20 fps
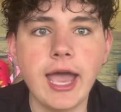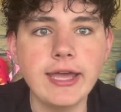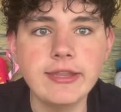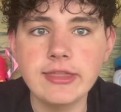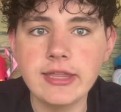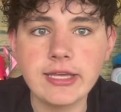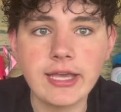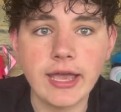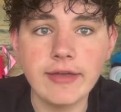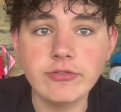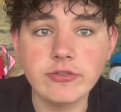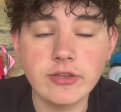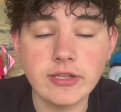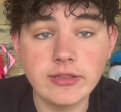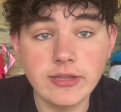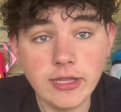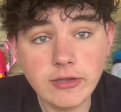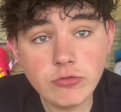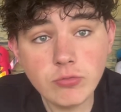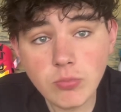think I've
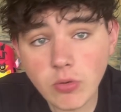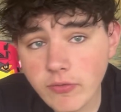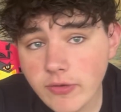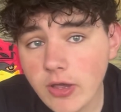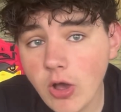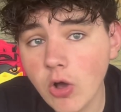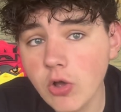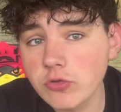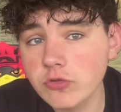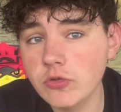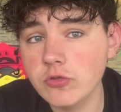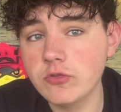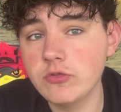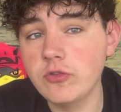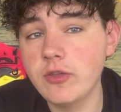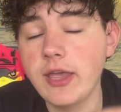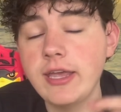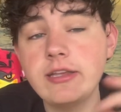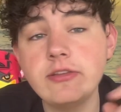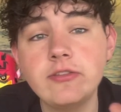seen. This movie also
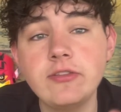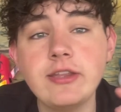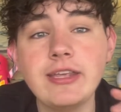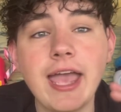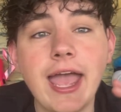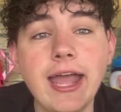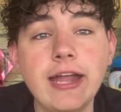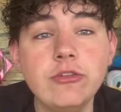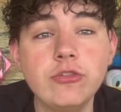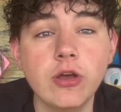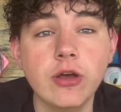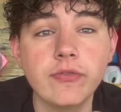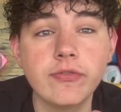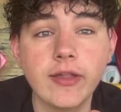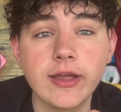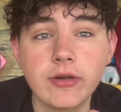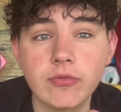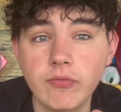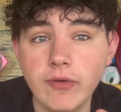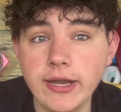takes the edge of
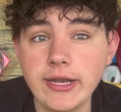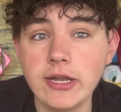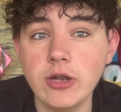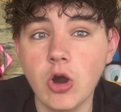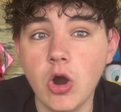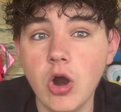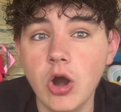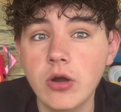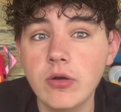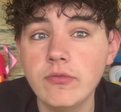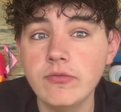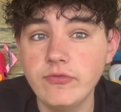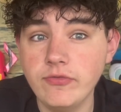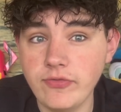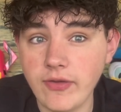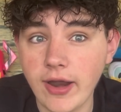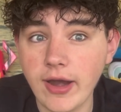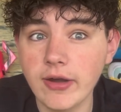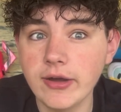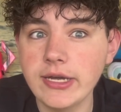like rated R
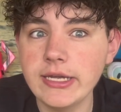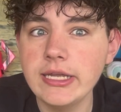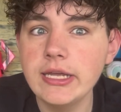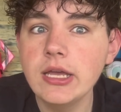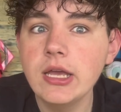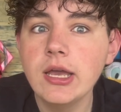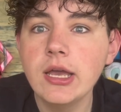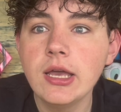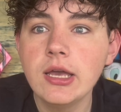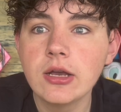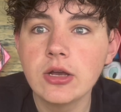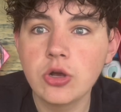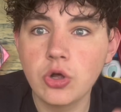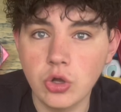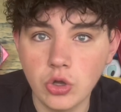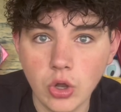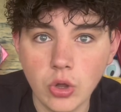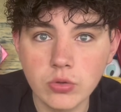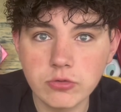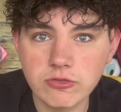very
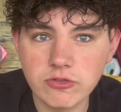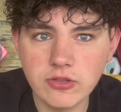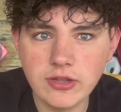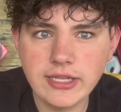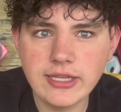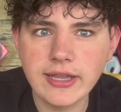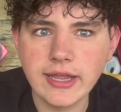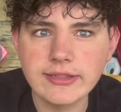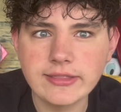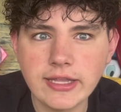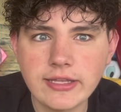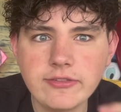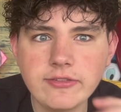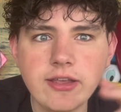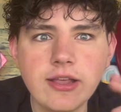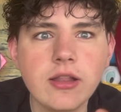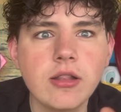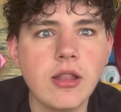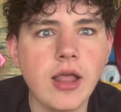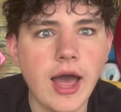closely. Like, they say
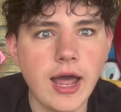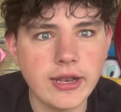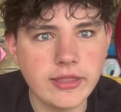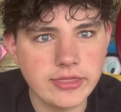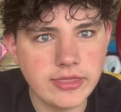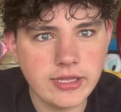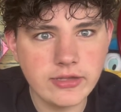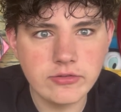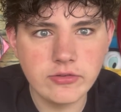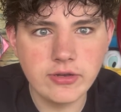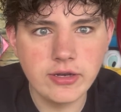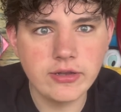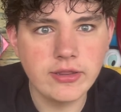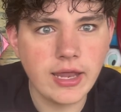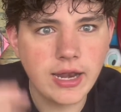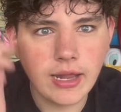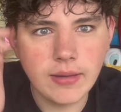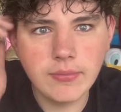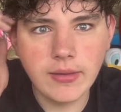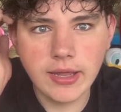a lot of things in here that
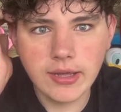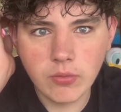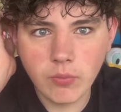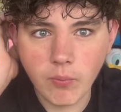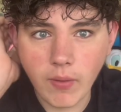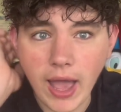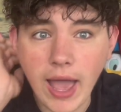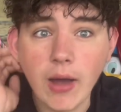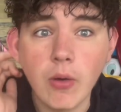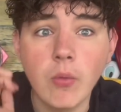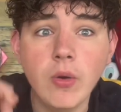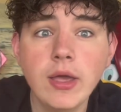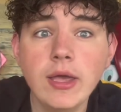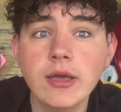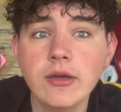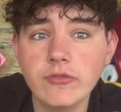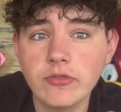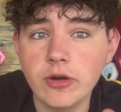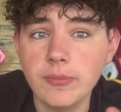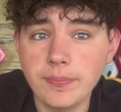I'm like, wow,
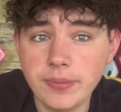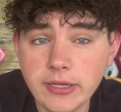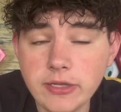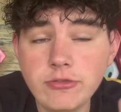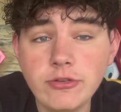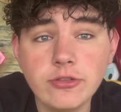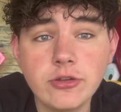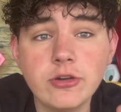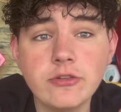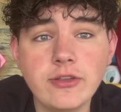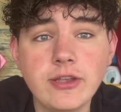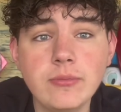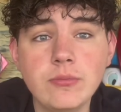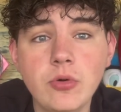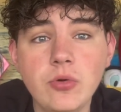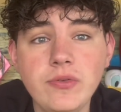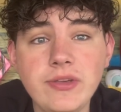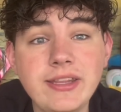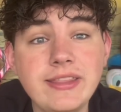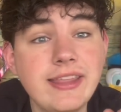for a PG-13
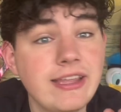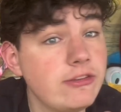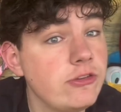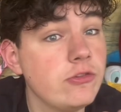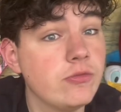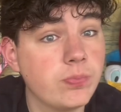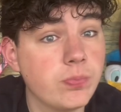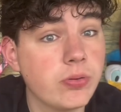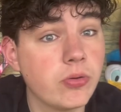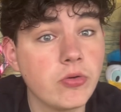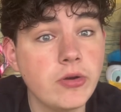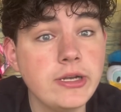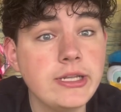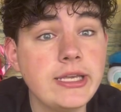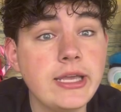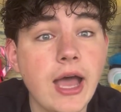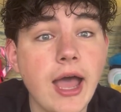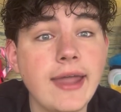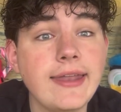movie, this is pretty on